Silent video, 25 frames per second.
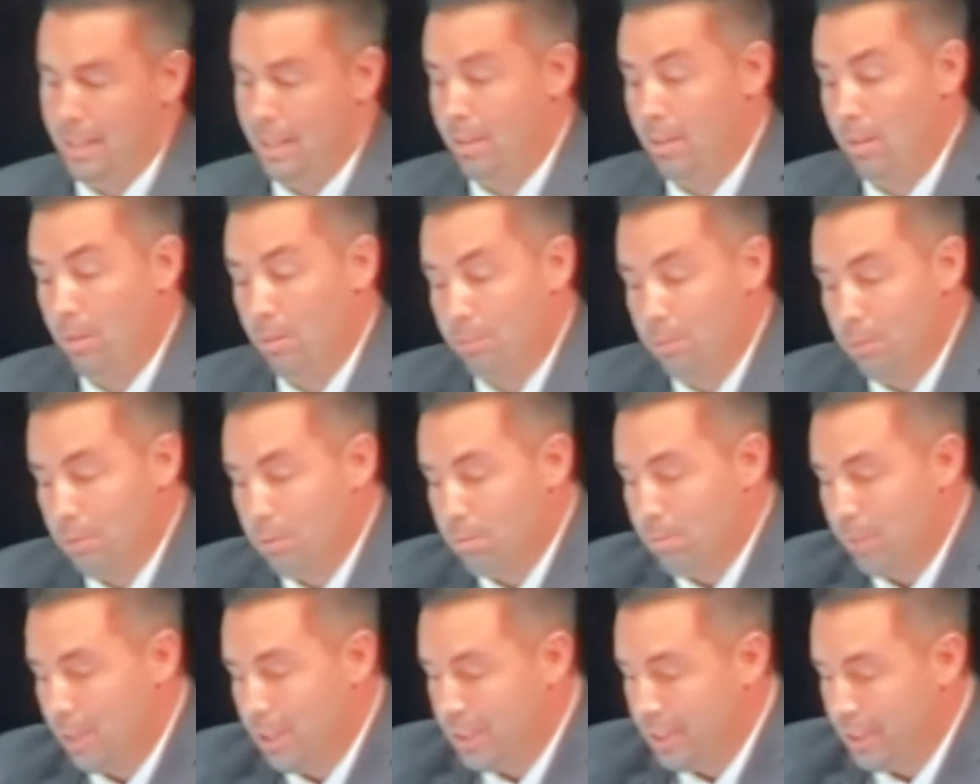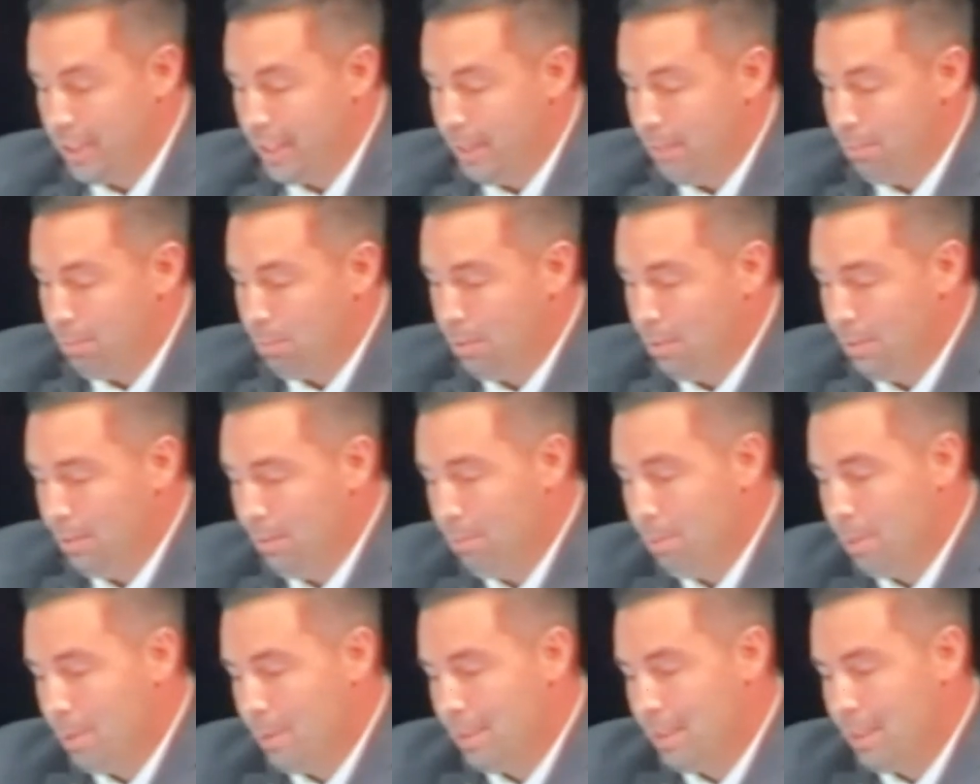if it was March or April,
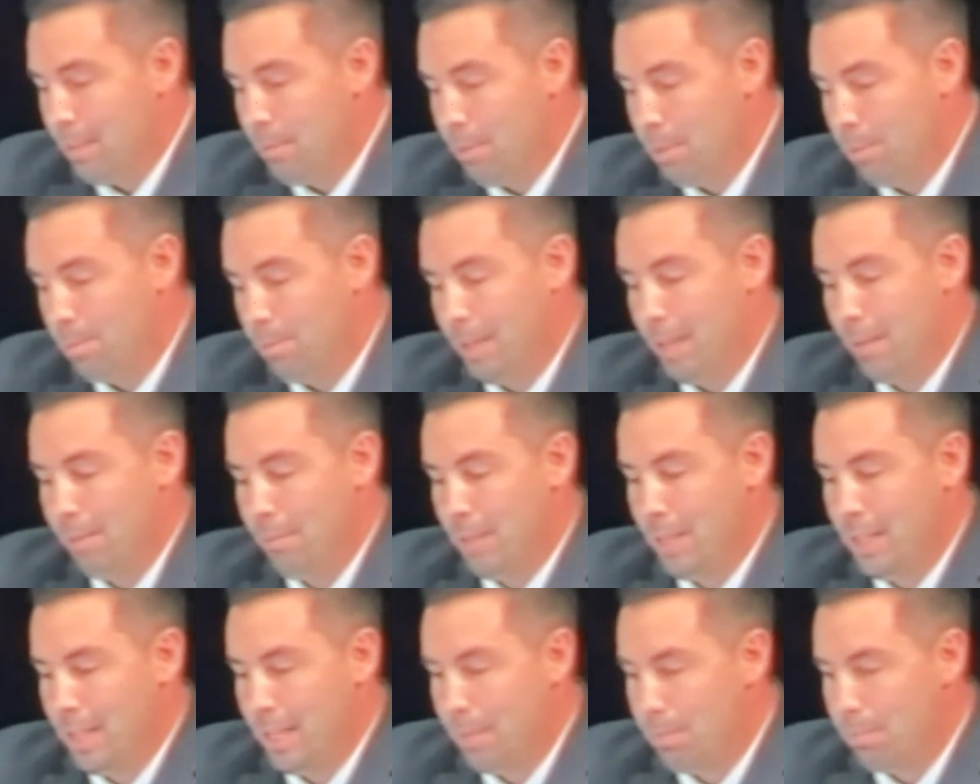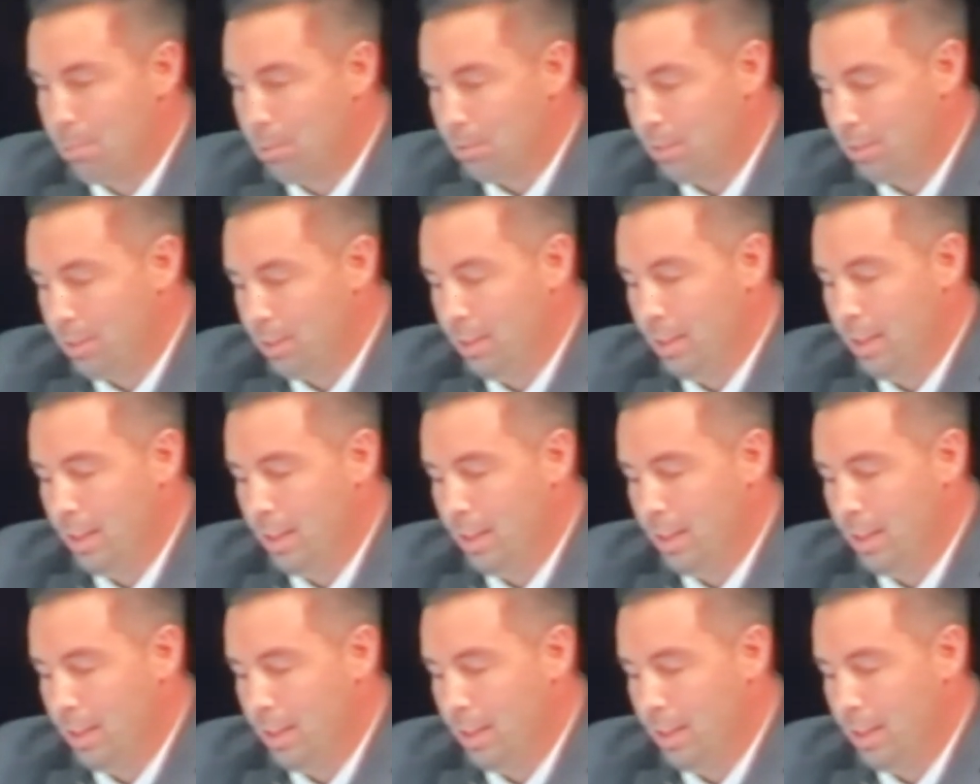but by mid-April,